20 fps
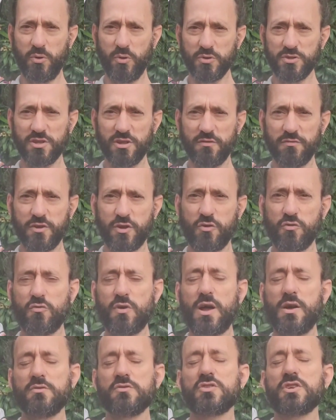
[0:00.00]
portal of the
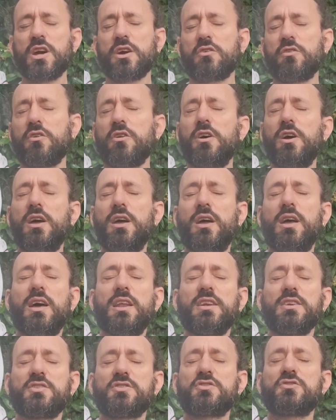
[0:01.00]
crown chakra,
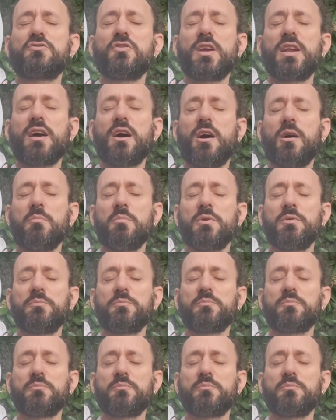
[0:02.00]
heading straight up,